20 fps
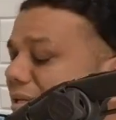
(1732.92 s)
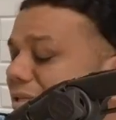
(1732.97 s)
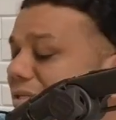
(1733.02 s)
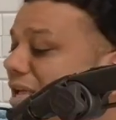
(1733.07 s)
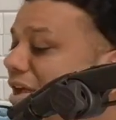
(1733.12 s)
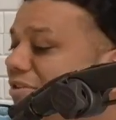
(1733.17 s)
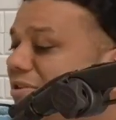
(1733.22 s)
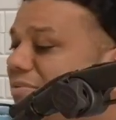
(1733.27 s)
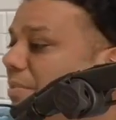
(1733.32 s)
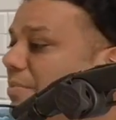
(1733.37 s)
It
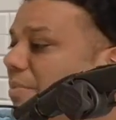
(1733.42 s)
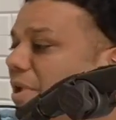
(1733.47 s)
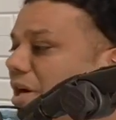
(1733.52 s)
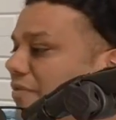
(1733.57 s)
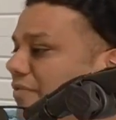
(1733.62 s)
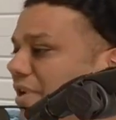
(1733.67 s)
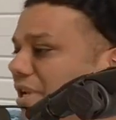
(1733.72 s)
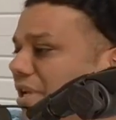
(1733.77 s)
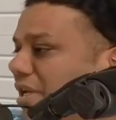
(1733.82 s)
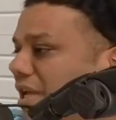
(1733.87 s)
doesn't have to be
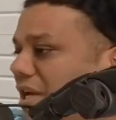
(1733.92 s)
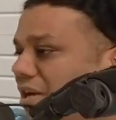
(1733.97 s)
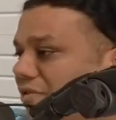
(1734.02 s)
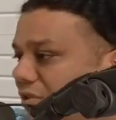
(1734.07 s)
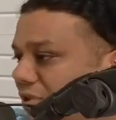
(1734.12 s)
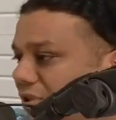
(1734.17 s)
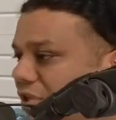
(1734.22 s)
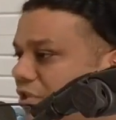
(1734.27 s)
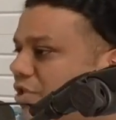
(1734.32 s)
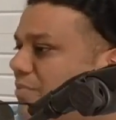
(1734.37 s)
part of any kind
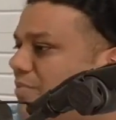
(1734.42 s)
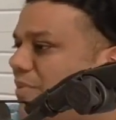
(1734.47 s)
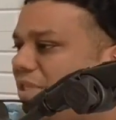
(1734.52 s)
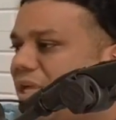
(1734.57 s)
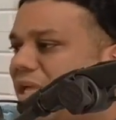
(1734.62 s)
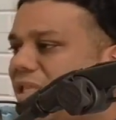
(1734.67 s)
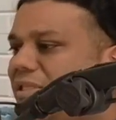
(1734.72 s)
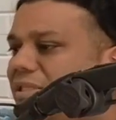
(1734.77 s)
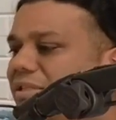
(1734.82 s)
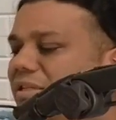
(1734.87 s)
of religion,
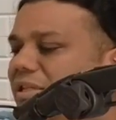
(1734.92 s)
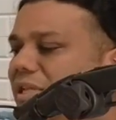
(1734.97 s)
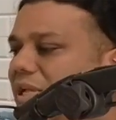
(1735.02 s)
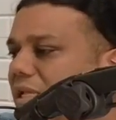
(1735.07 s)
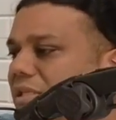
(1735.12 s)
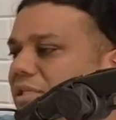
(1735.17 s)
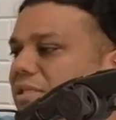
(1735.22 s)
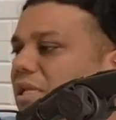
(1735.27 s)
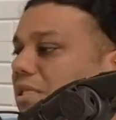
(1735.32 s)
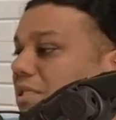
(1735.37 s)
but that's
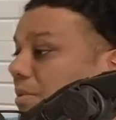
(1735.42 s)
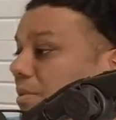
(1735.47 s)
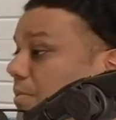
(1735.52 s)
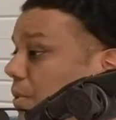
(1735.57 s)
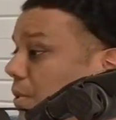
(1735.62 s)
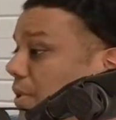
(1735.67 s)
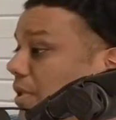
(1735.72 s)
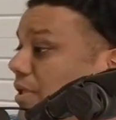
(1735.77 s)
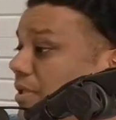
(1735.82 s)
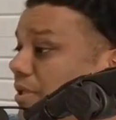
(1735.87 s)
as
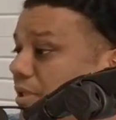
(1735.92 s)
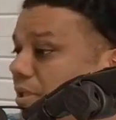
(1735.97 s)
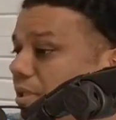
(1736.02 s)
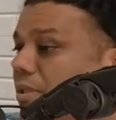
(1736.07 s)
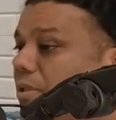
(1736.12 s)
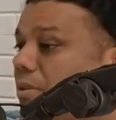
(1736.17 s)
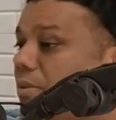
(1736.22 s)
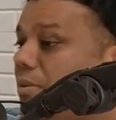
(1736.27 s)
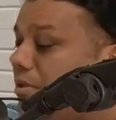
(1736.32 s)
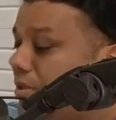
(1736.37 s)
important
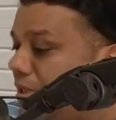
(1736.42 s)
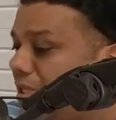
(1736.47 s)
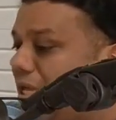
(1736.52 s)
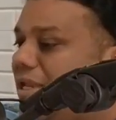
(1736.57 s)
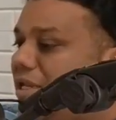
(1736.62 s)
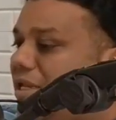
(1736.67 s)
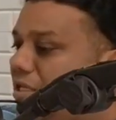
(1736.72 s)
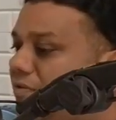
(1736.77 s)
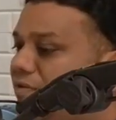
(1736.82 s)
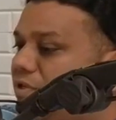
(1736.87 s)
to
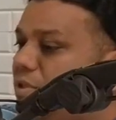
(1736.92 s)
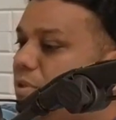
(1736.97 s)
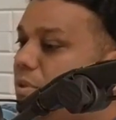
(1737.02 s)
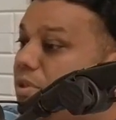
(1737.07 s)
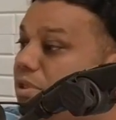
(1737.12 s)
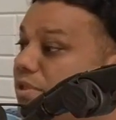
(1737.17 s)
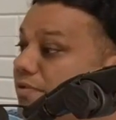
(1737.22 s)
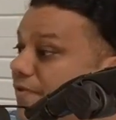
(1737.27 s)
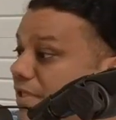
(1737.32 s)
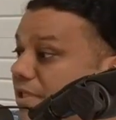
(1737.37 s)
that
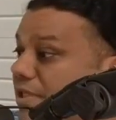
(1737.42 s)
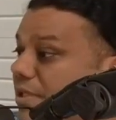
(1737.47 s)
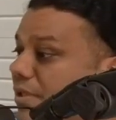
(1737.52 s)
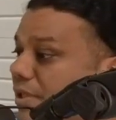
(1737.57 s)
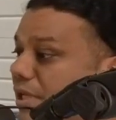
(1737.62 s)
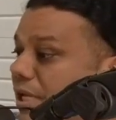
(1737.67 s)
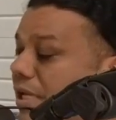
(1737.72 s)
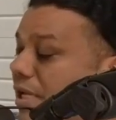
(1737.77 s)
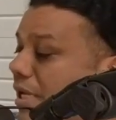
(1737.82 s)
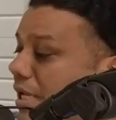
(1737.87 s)
individual's
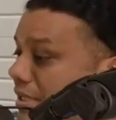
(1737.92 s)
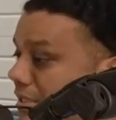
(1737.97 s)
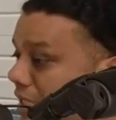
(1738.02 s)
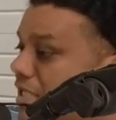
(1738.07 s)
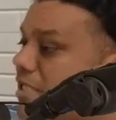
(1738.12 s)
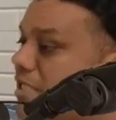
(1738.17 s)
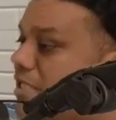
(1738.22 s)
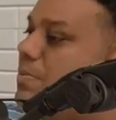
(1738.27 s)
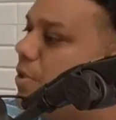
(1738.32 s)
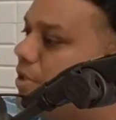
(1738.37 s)
physical health,
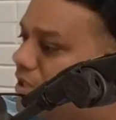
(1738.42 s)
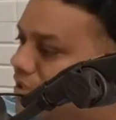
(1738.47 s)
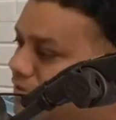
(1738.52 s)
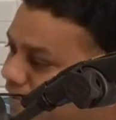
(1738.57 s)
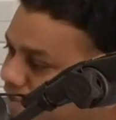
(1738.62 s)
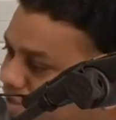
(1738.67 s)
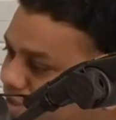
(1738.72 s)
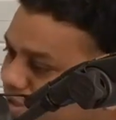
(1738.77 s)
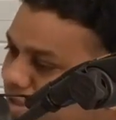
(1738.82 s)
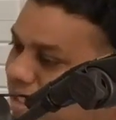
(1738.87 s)
as important as